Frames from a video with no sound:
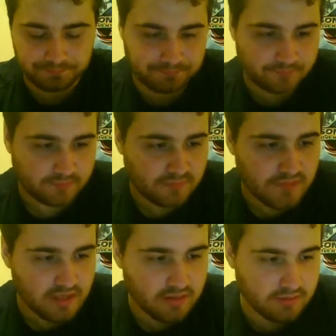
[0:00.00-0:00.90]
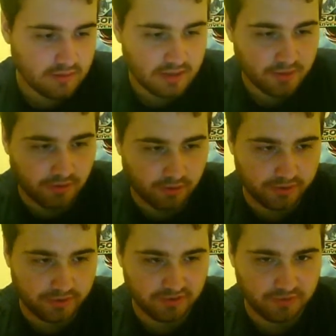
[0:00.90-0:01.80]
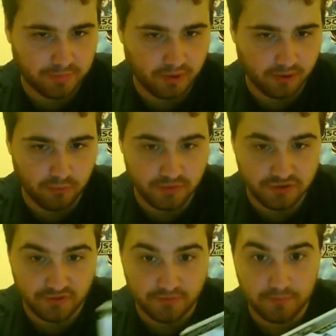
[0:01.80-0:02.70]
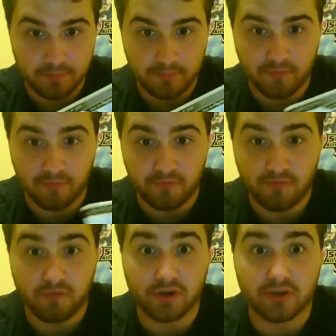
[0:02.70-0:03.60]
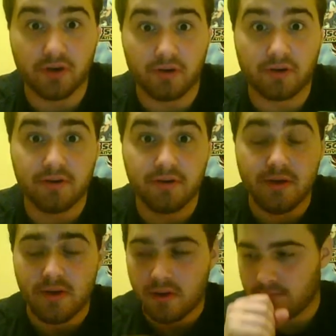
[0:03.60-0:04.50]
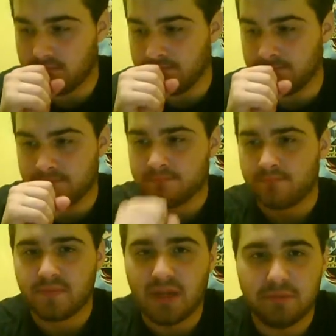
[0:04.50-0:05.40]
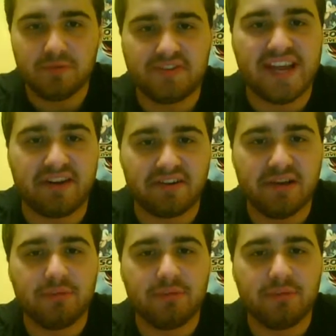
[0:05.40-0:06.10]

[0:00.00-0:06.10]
But yeah, on Aqua's Story. Kinda didn't know it was in the frame, or the video, or whatever.